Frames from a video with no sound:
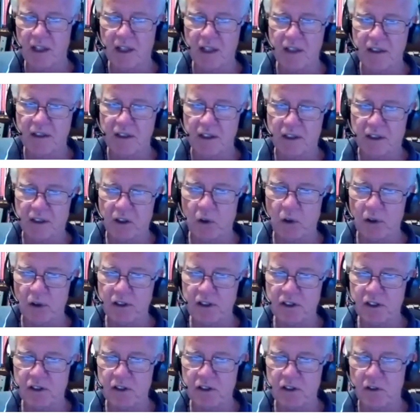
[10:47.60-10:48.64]
the
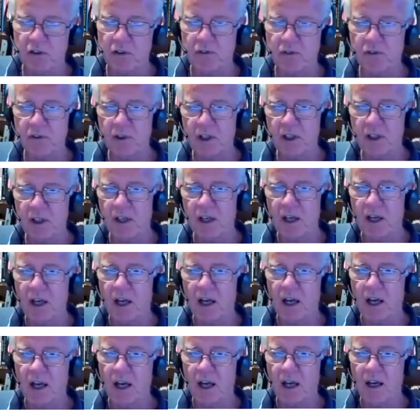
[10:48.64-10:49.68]
costs of
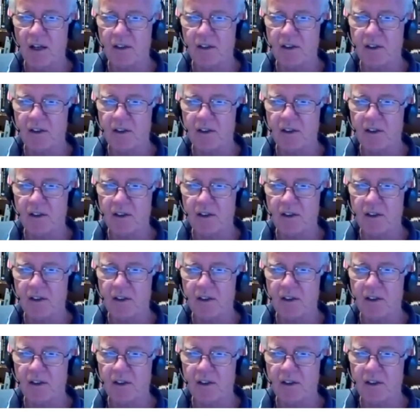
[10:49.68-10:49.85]
uh,